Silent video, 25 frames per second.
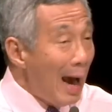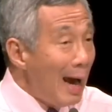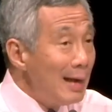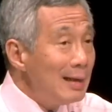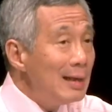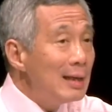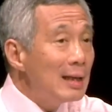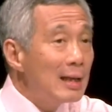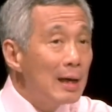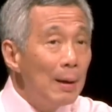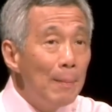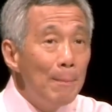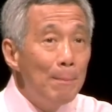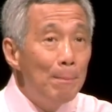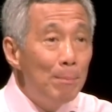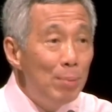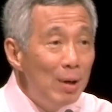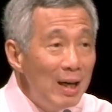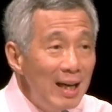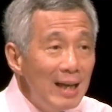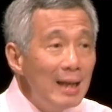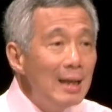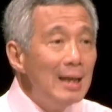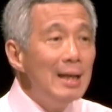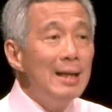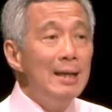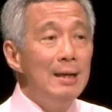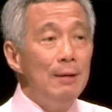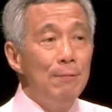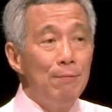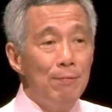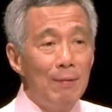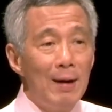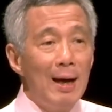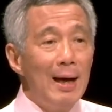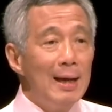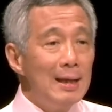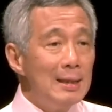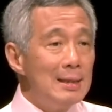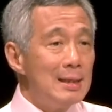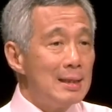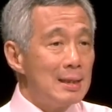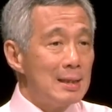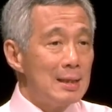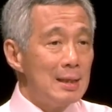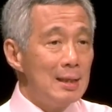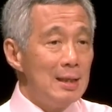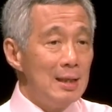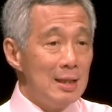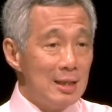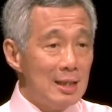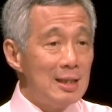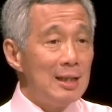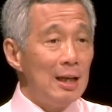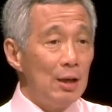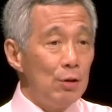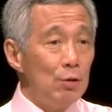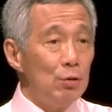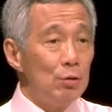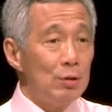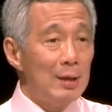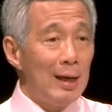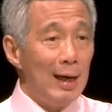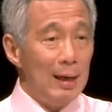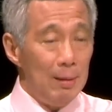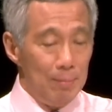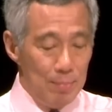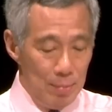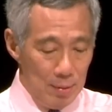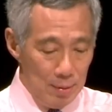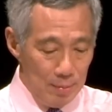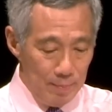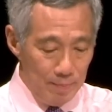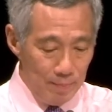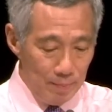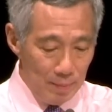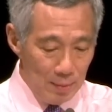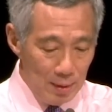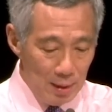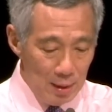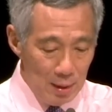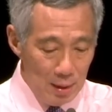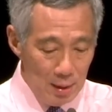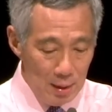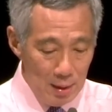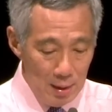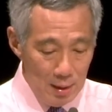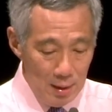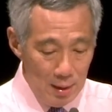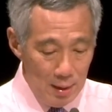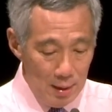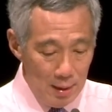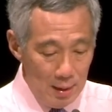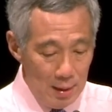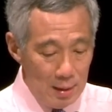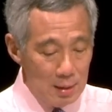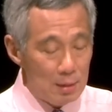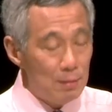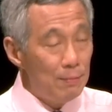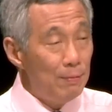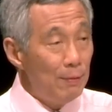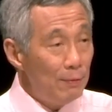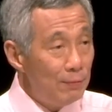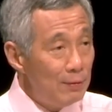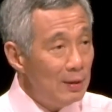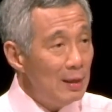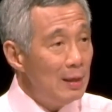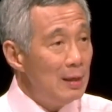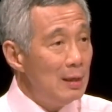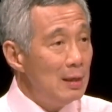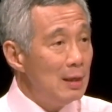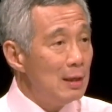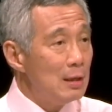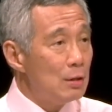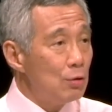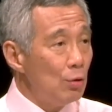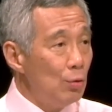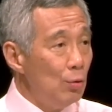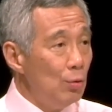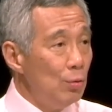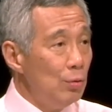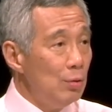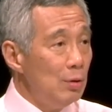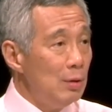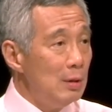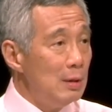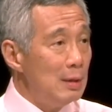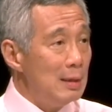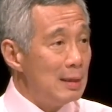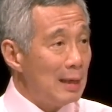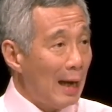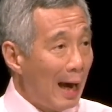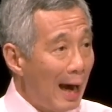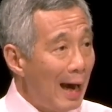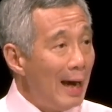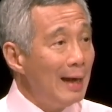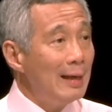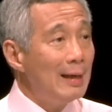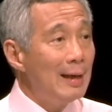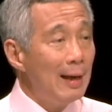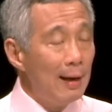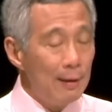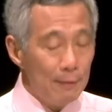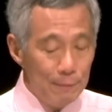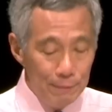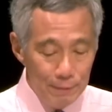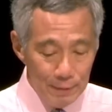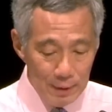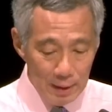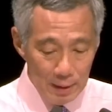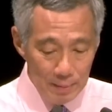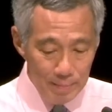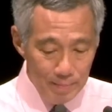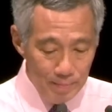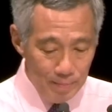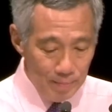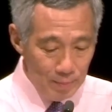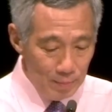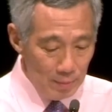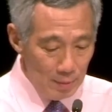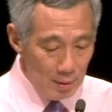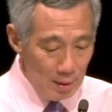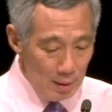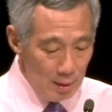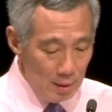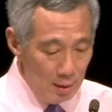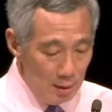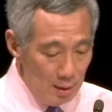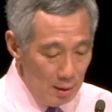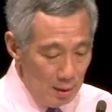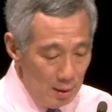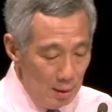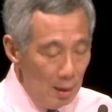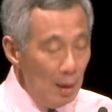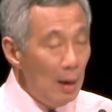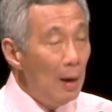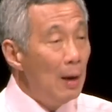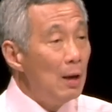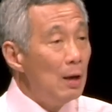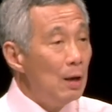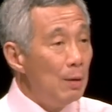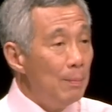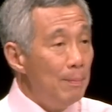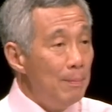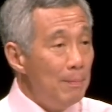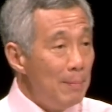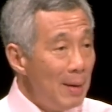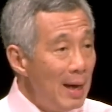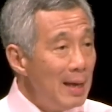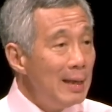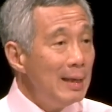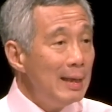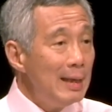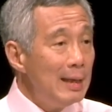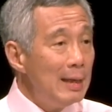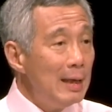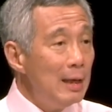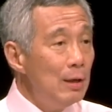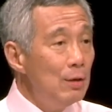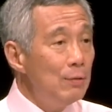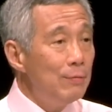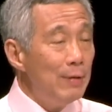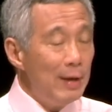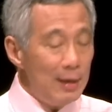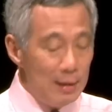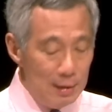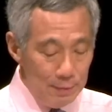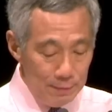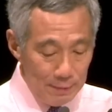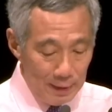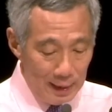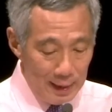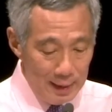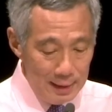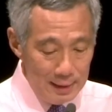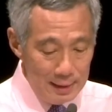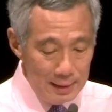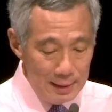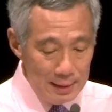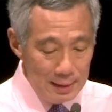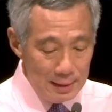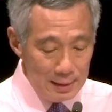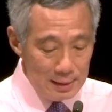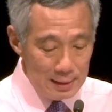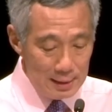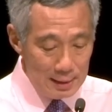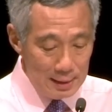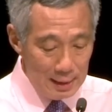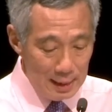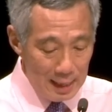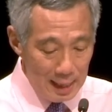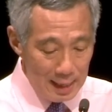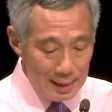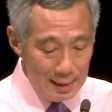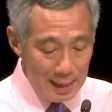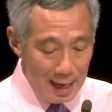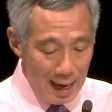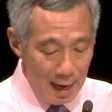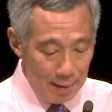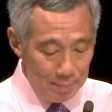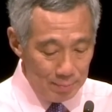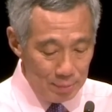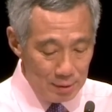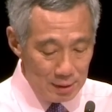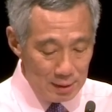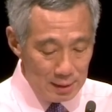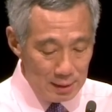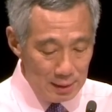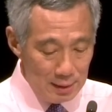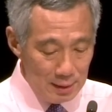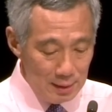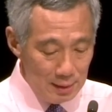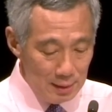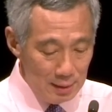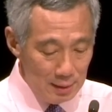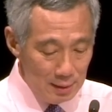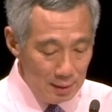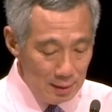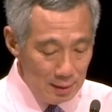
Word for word: And it completely defies this stereotype. It's fifteen years old, it's a high-tech firm, many innovative ideas and apps.